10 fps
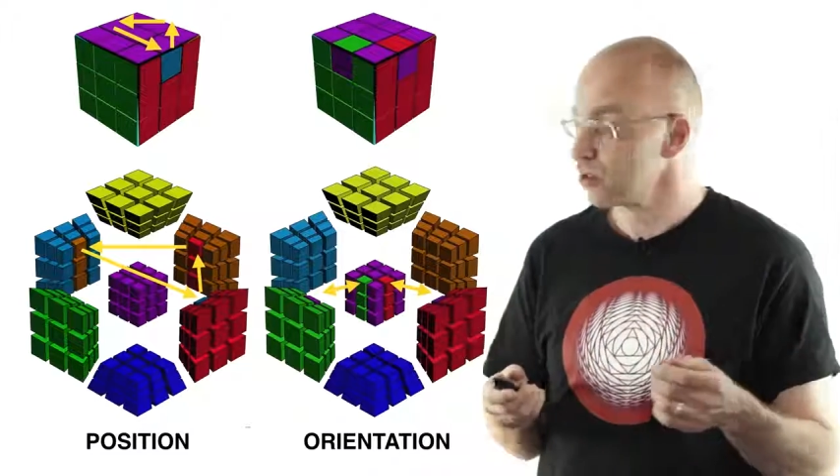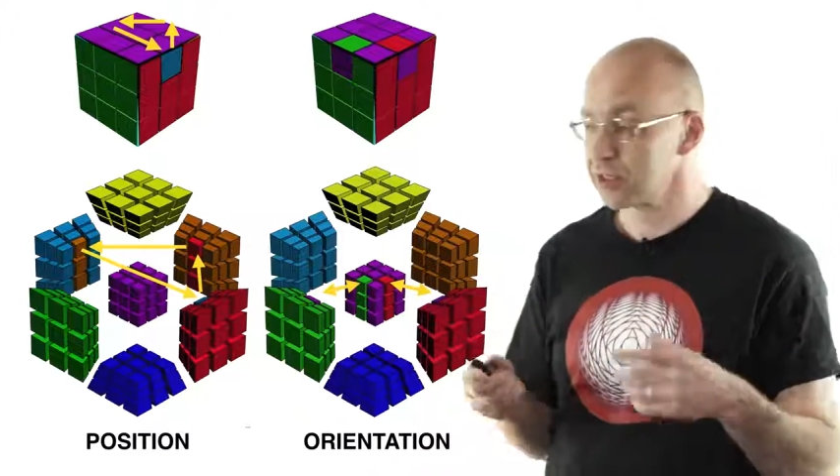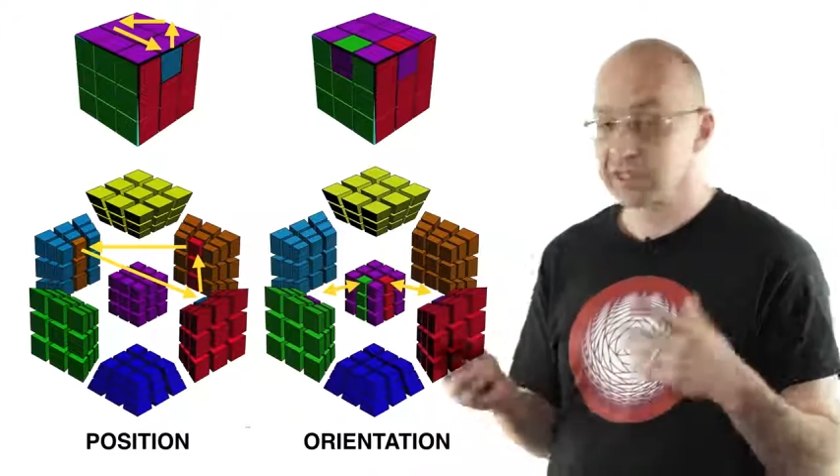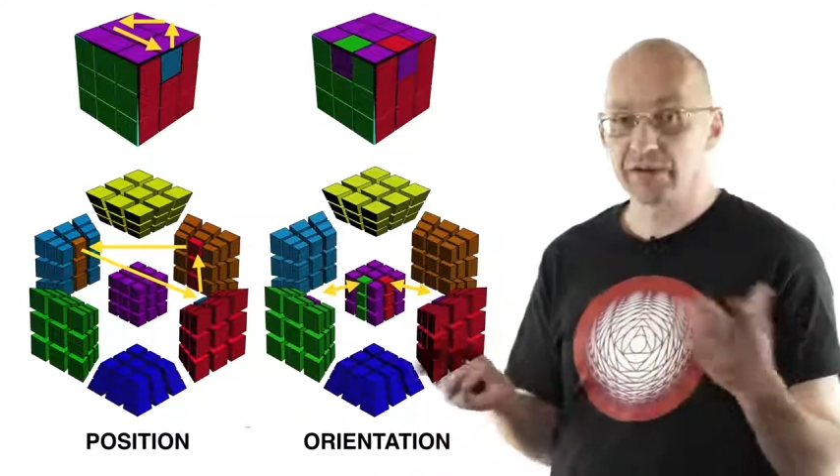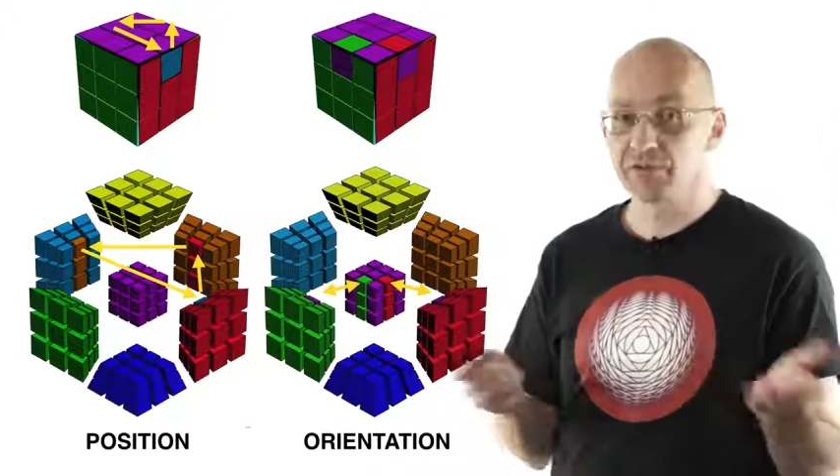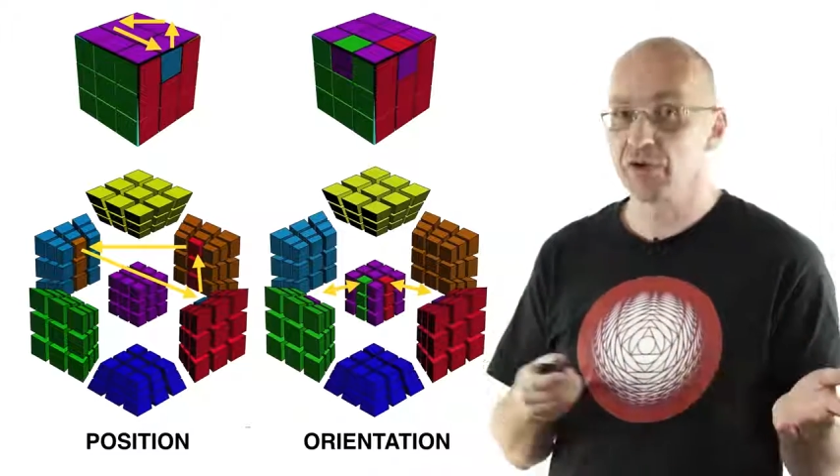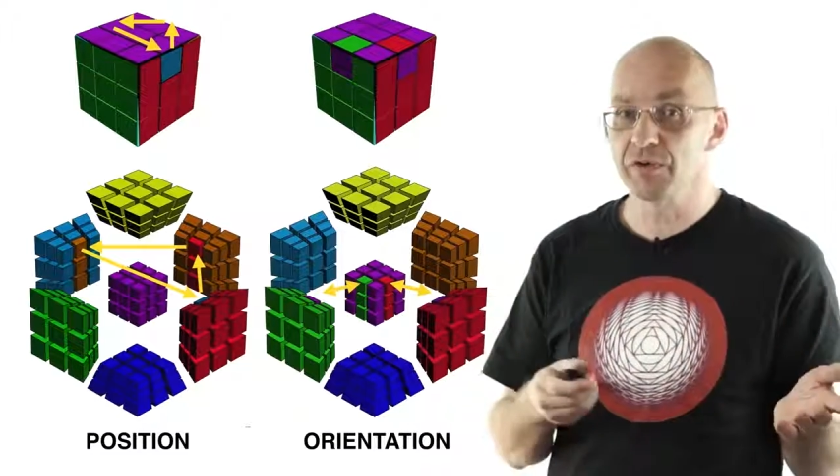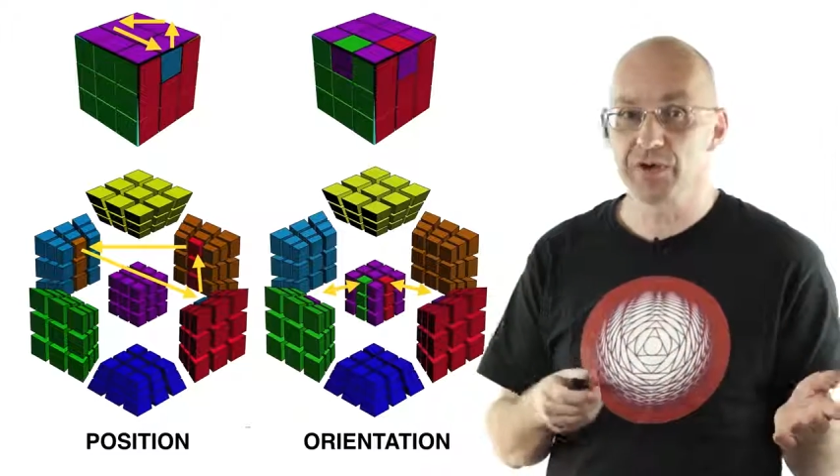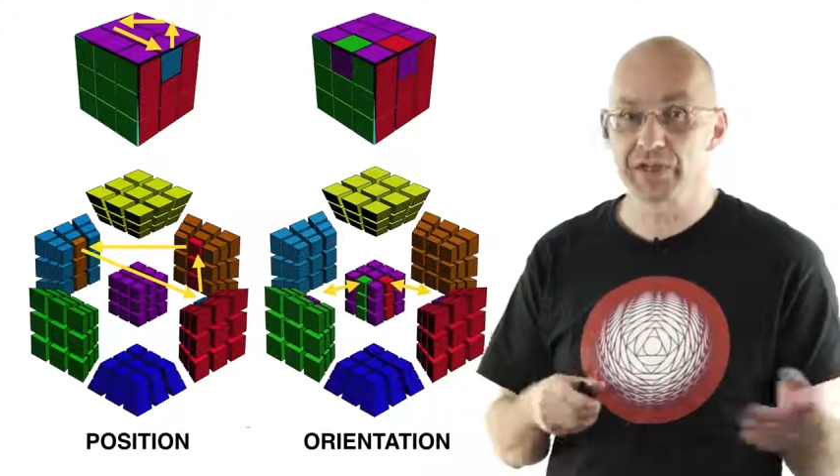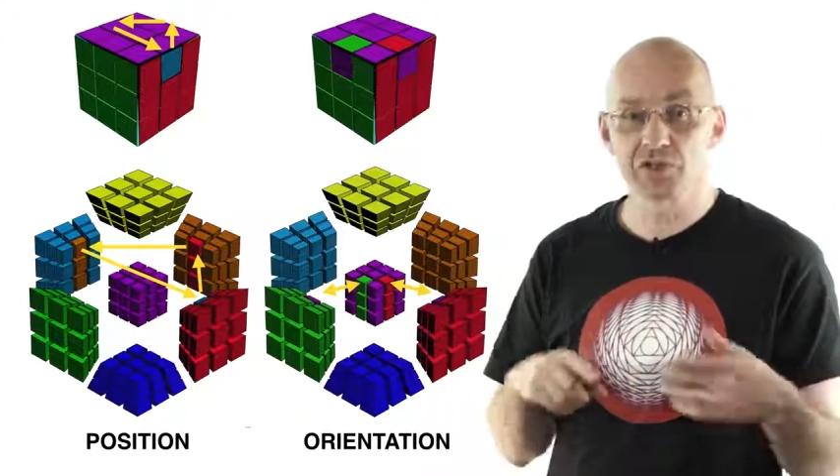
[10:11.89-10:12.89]
You just kind of
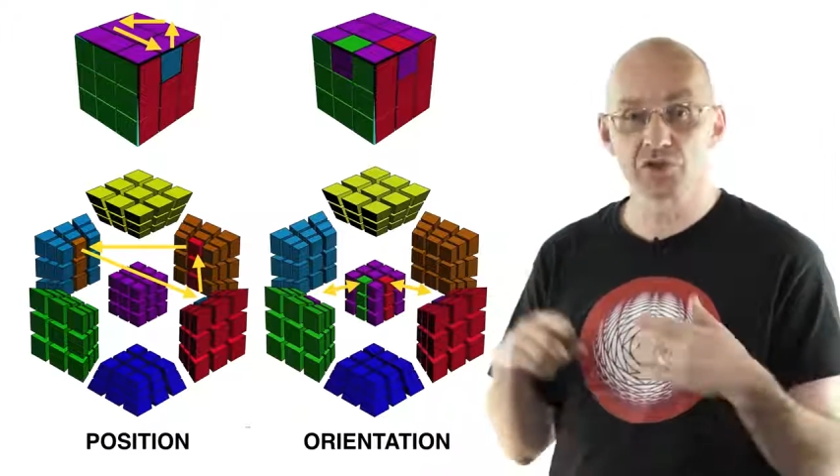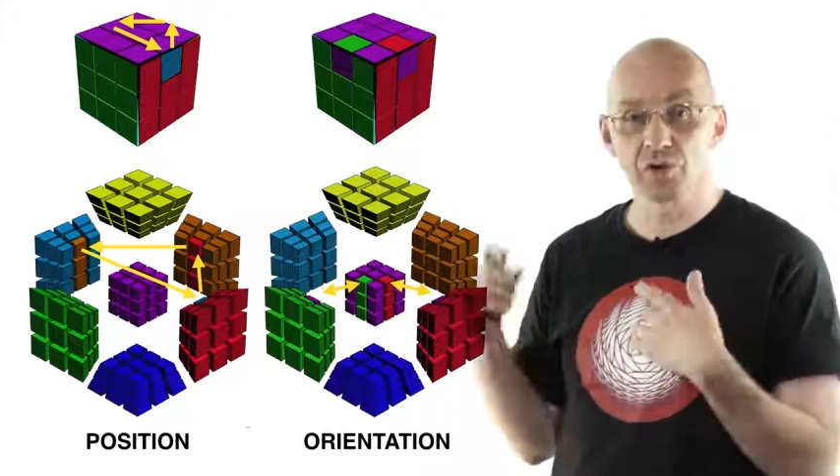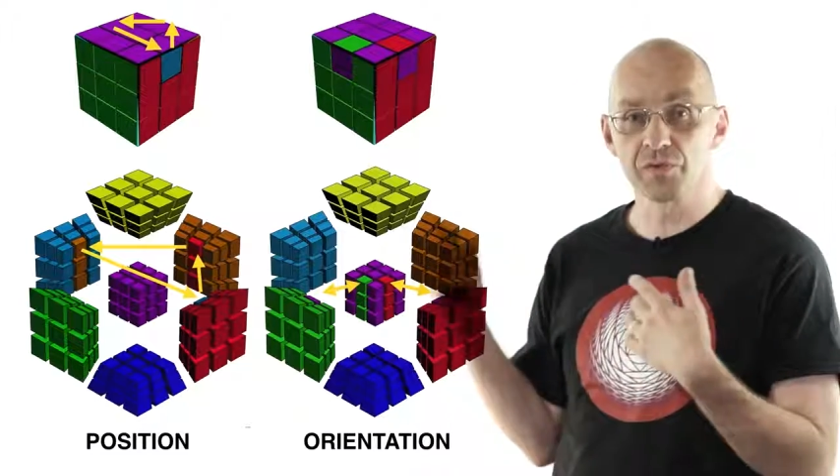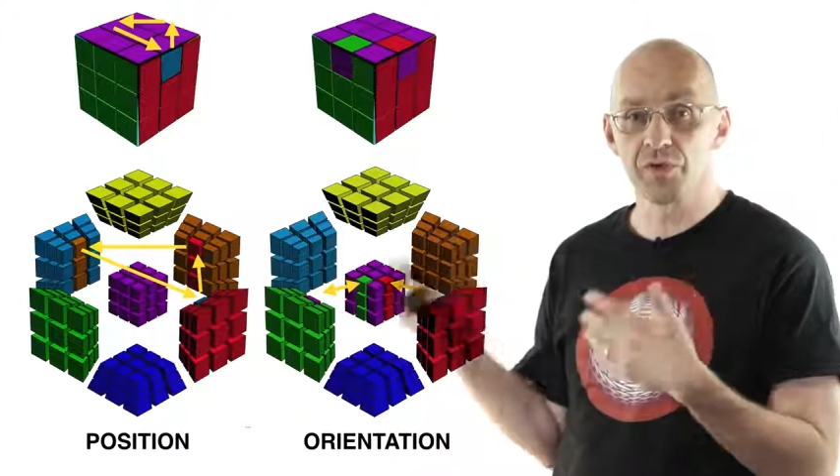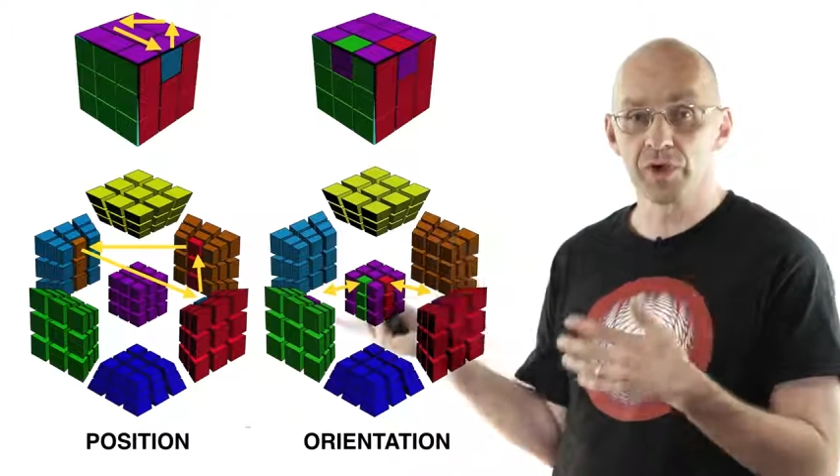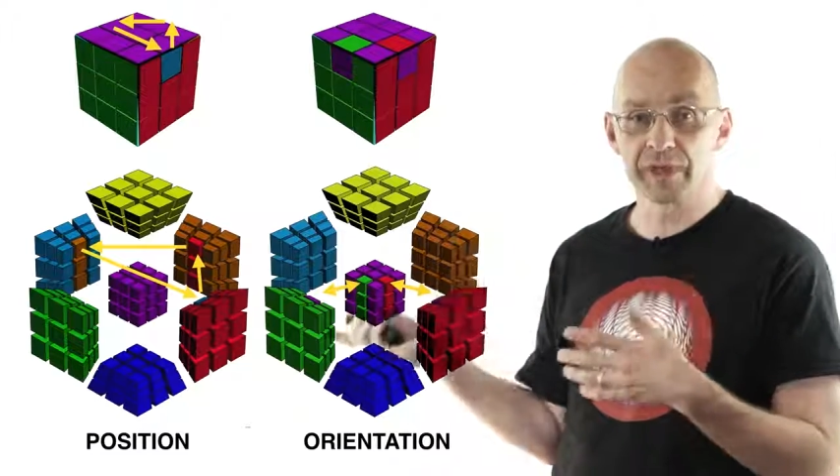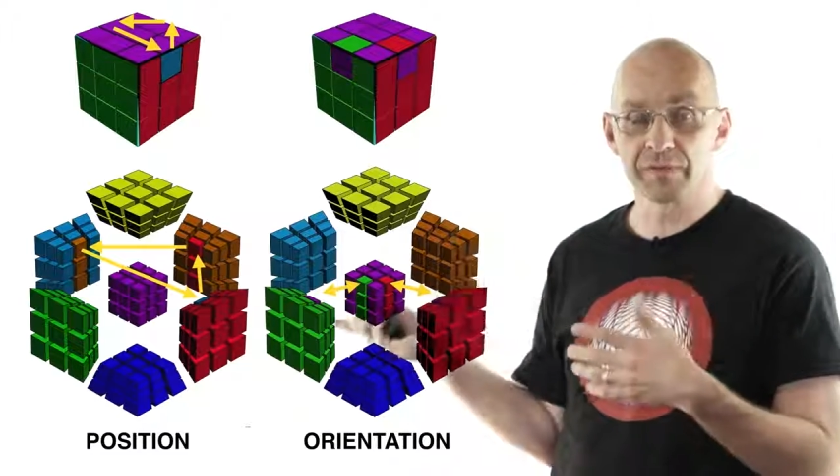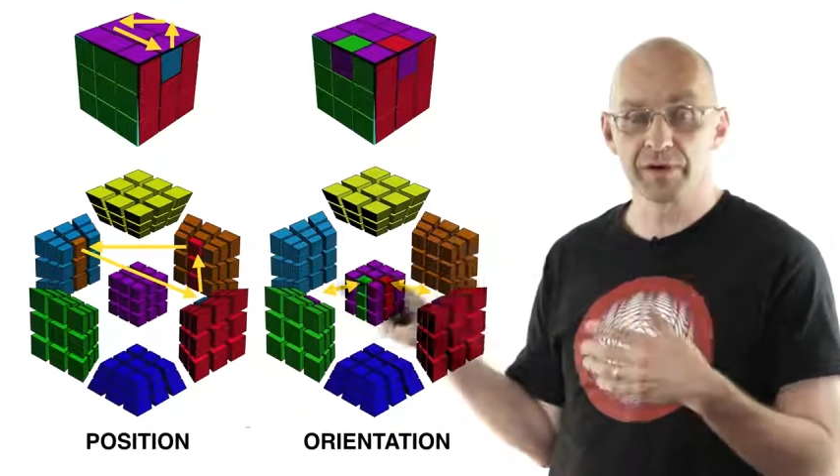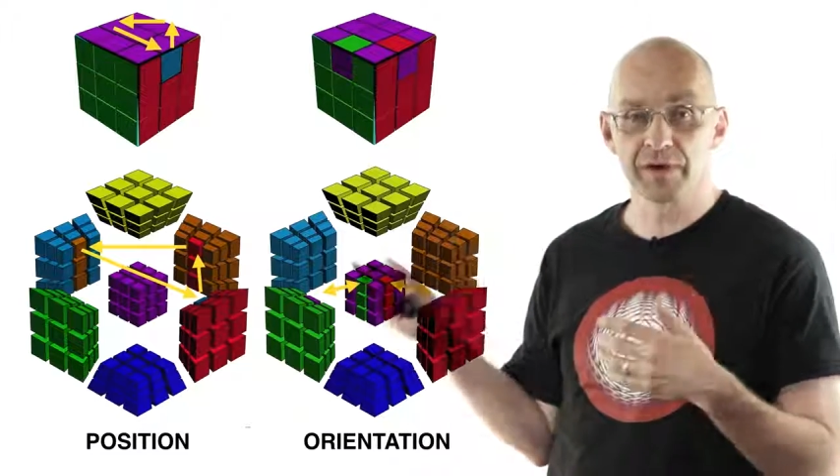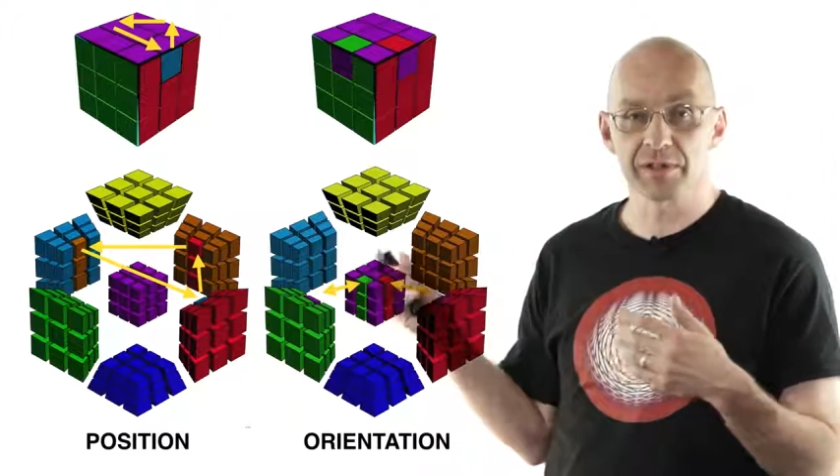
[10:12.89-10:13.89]
go for it and you don't
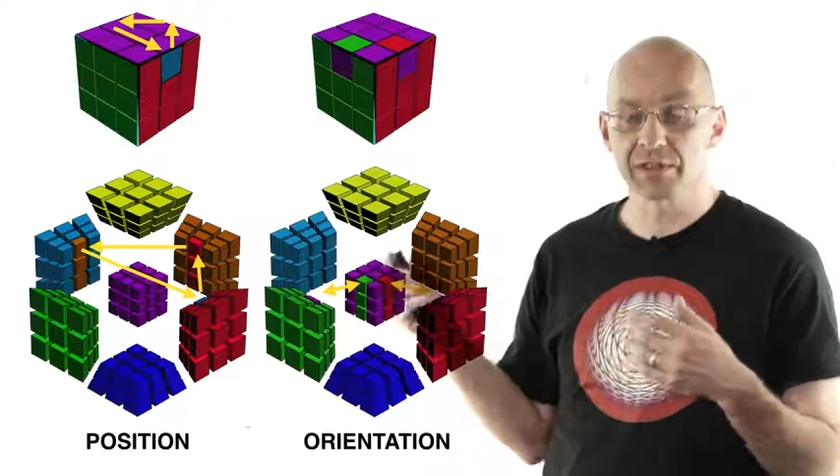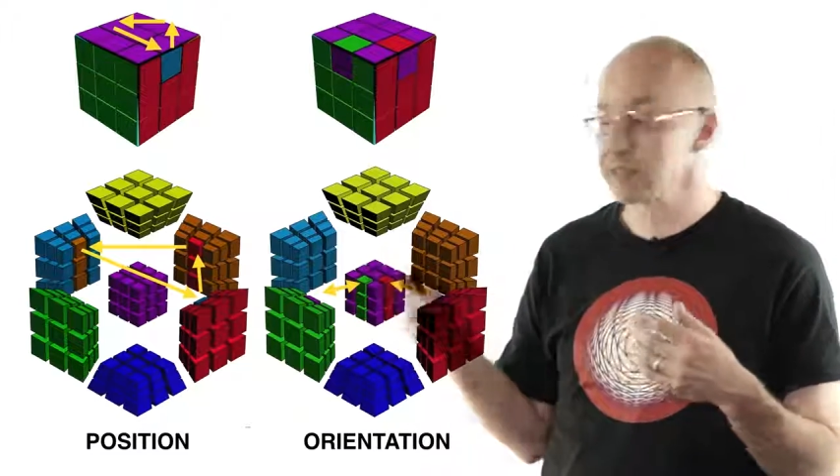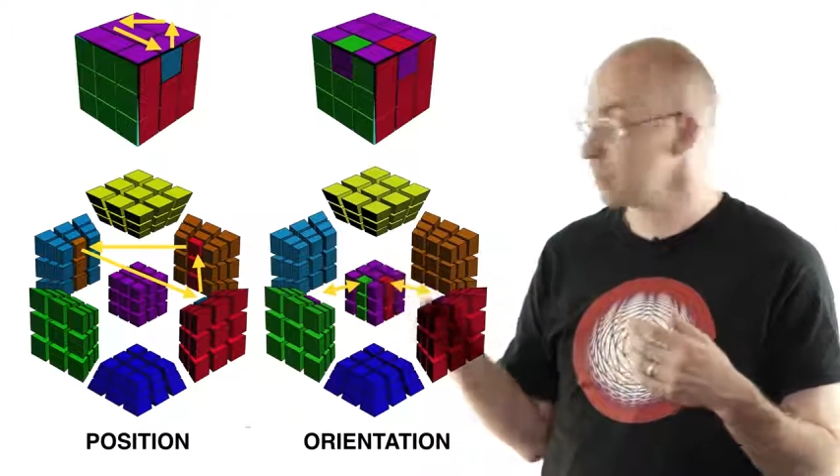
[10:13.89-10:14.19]
worry about